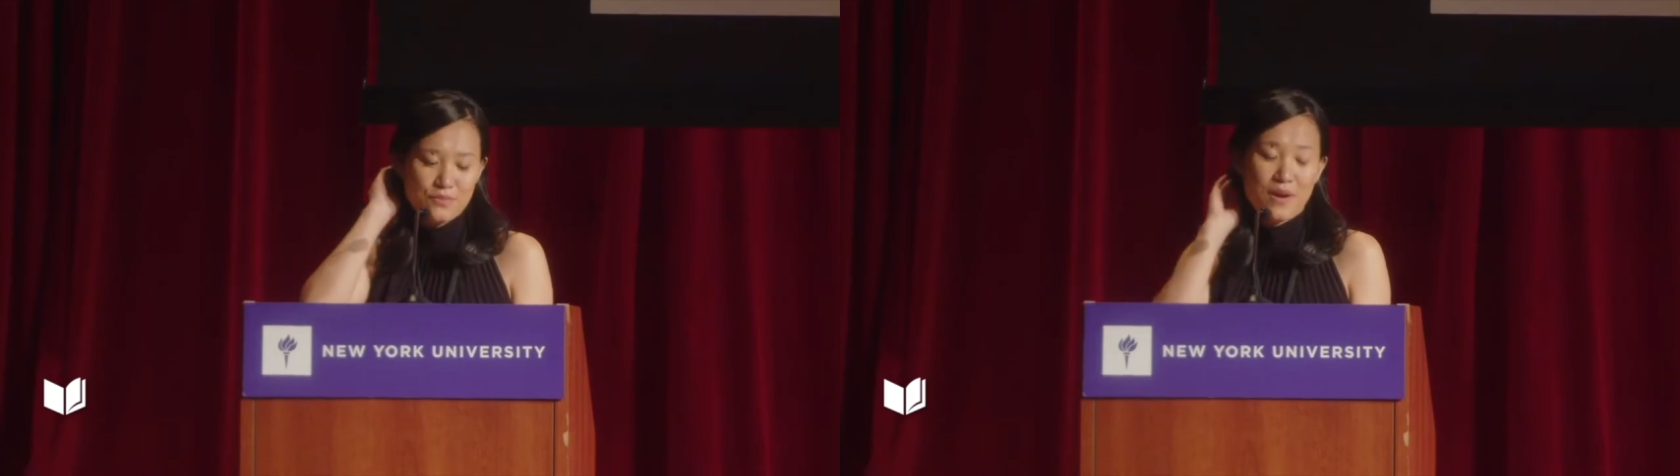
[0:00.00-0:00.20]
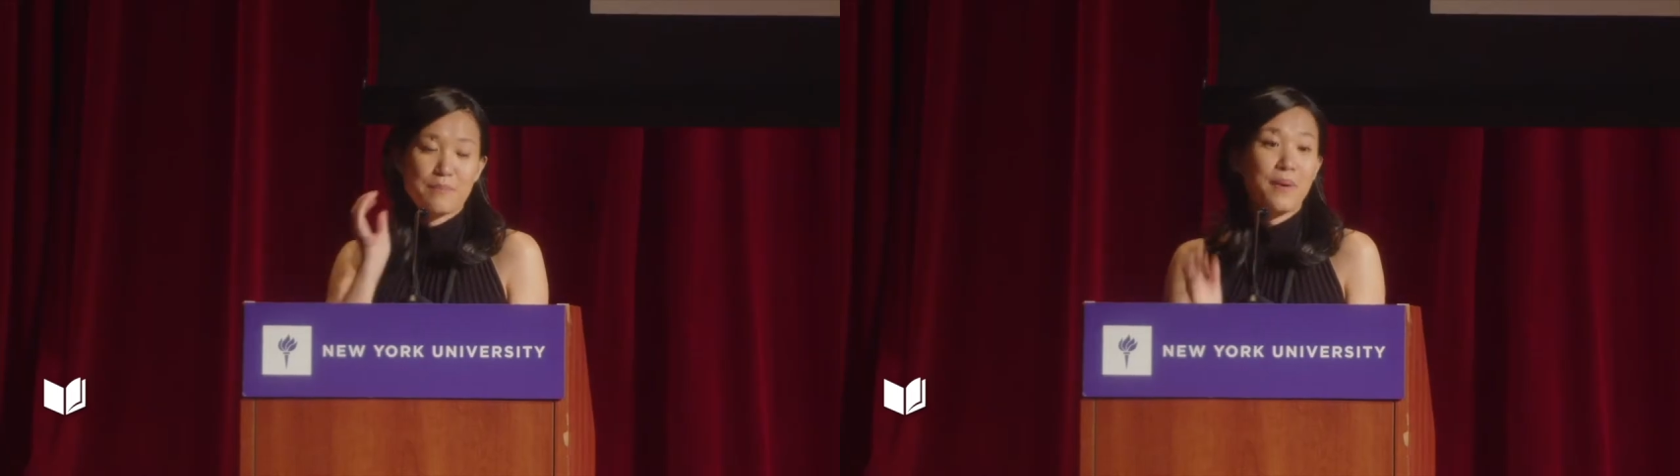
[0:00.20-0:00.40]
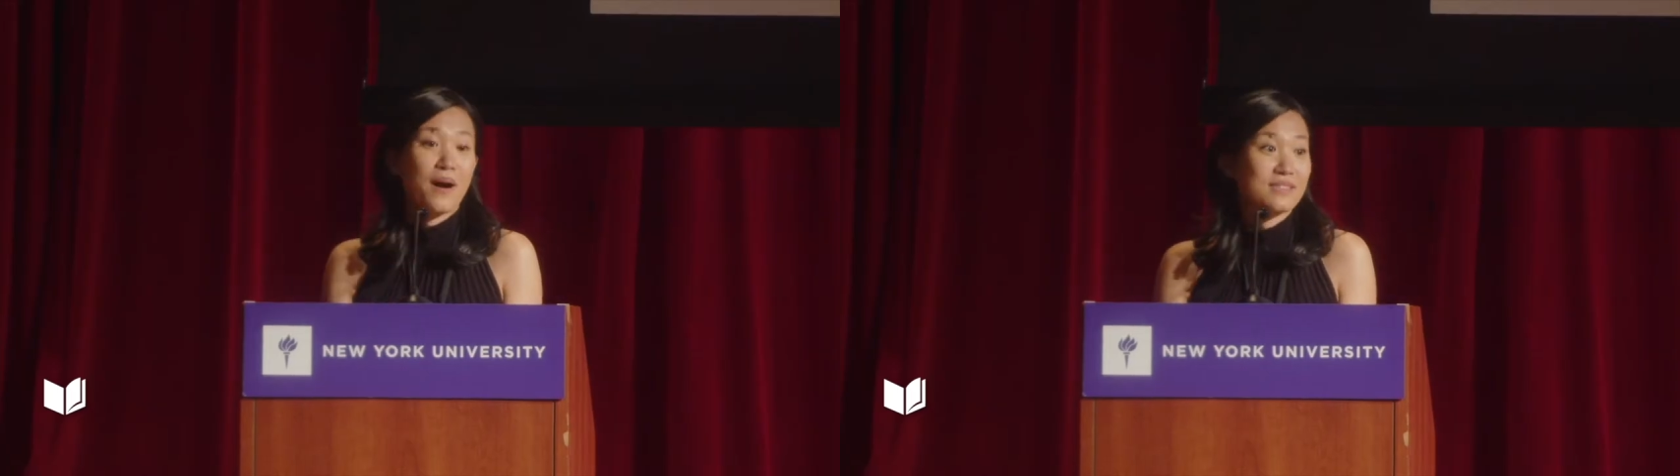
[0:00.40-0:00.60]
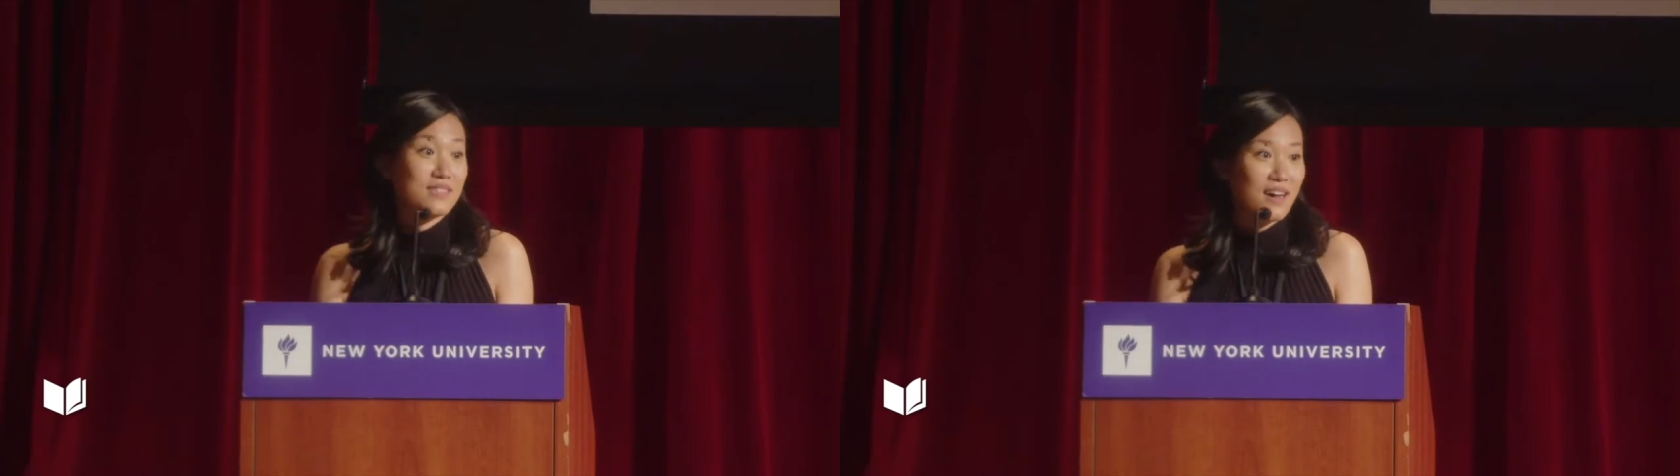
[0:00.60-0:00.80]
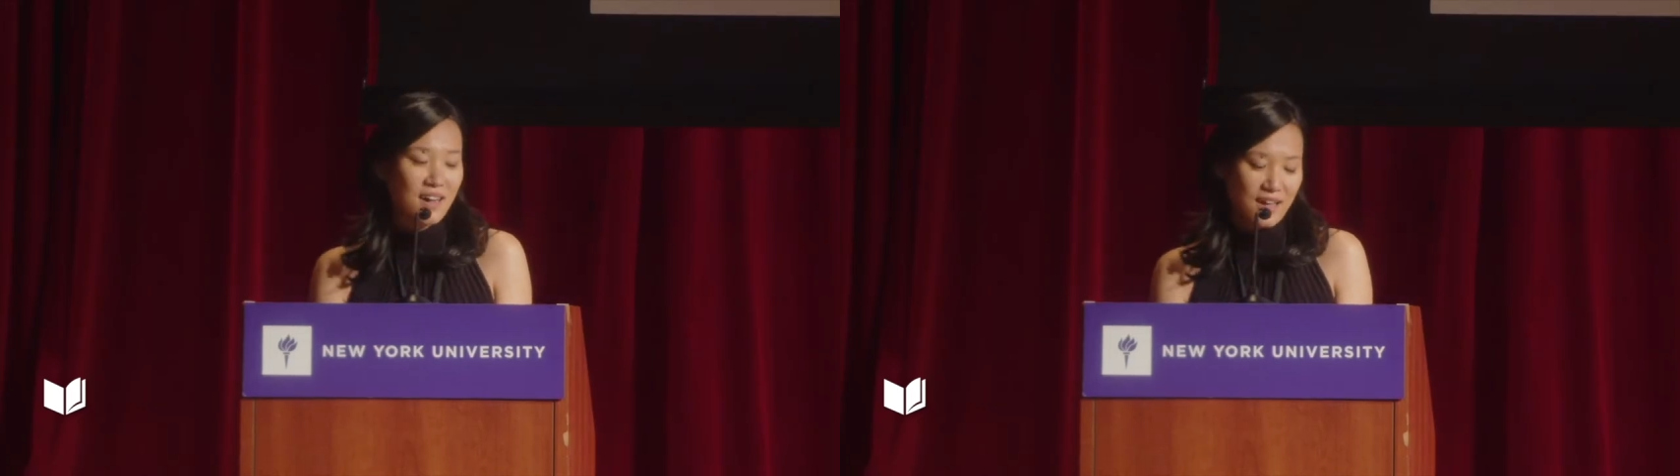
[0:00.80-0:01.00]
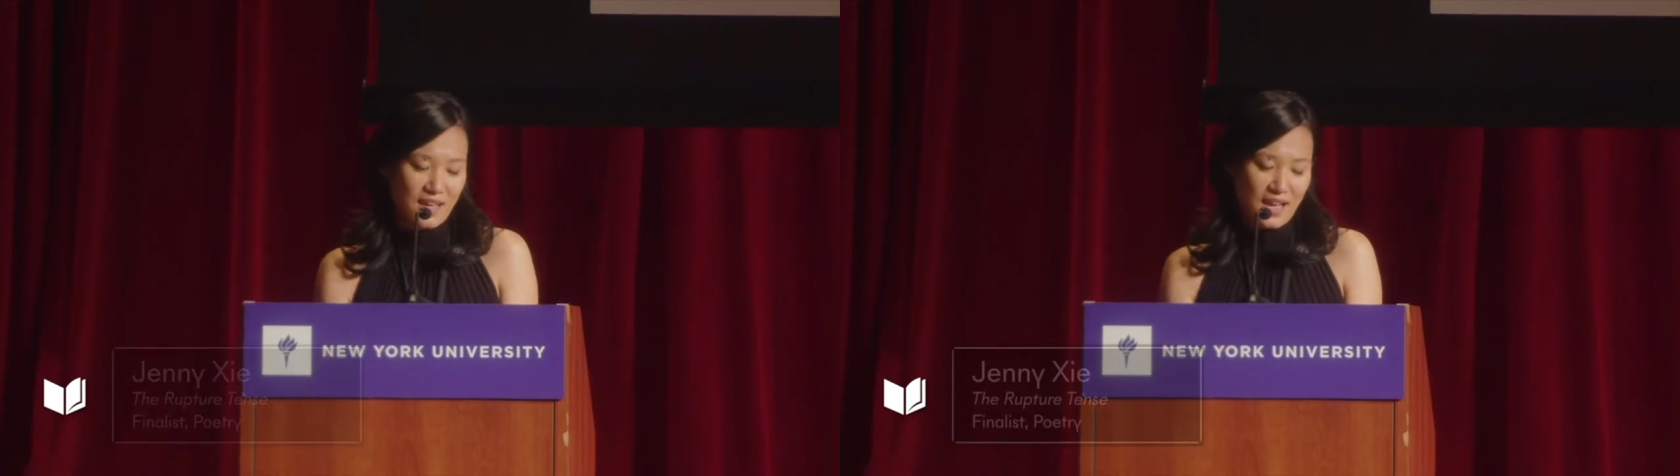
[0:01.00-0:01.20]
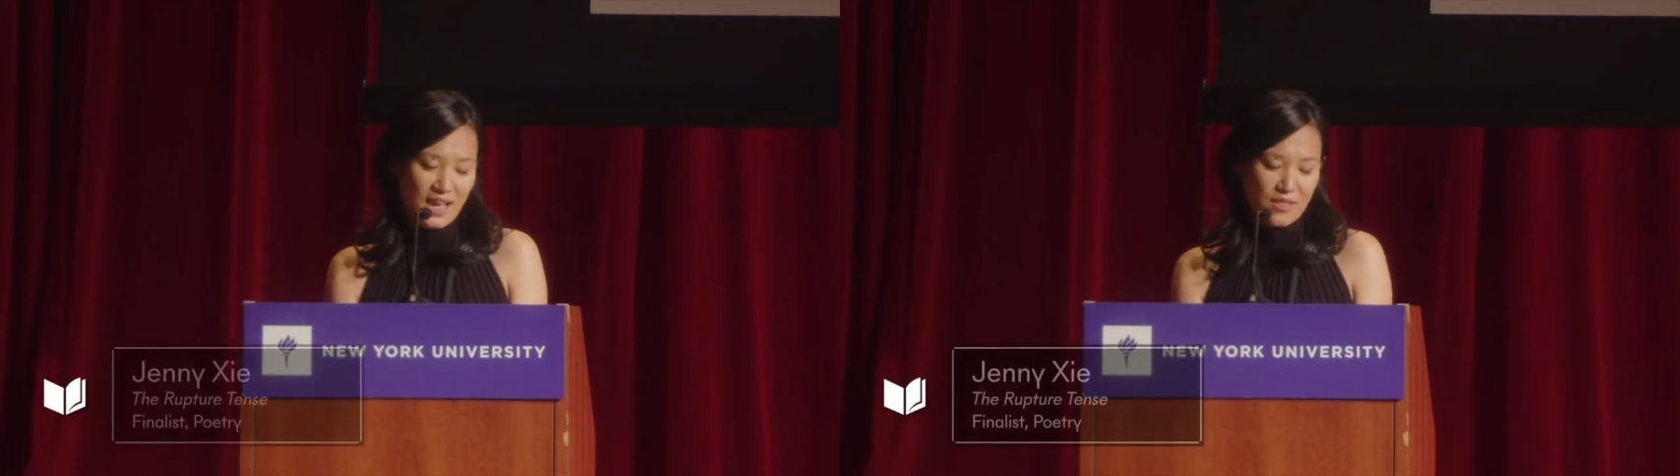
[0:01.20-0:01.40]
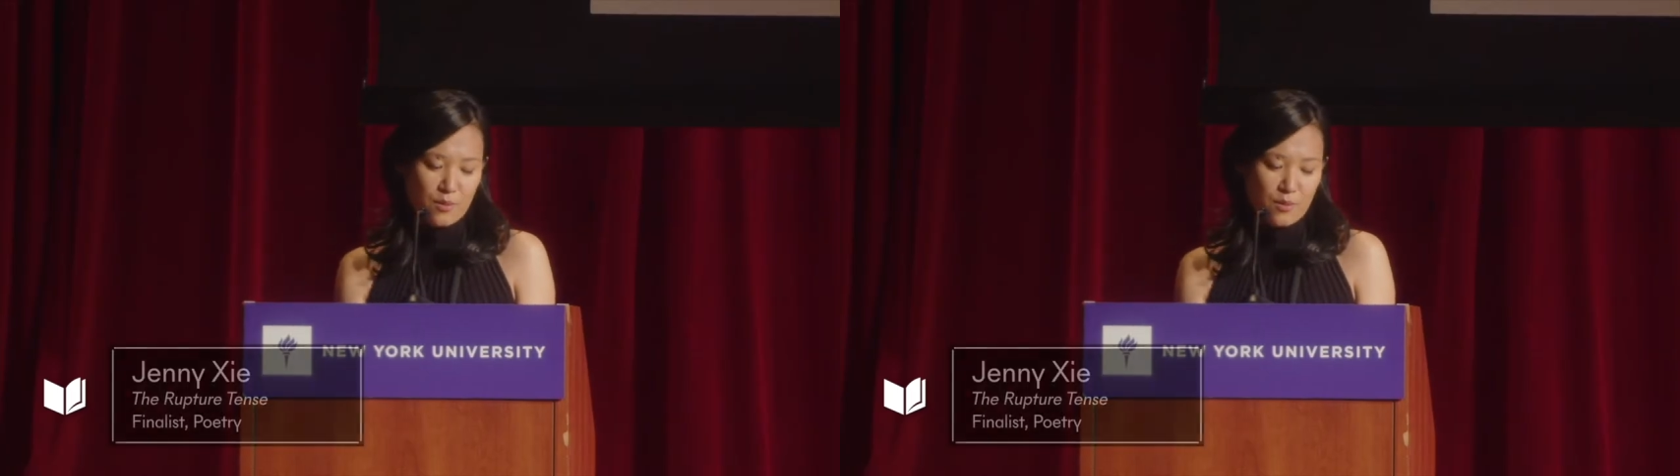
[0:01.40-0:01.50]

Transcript: Red Puncta, and they're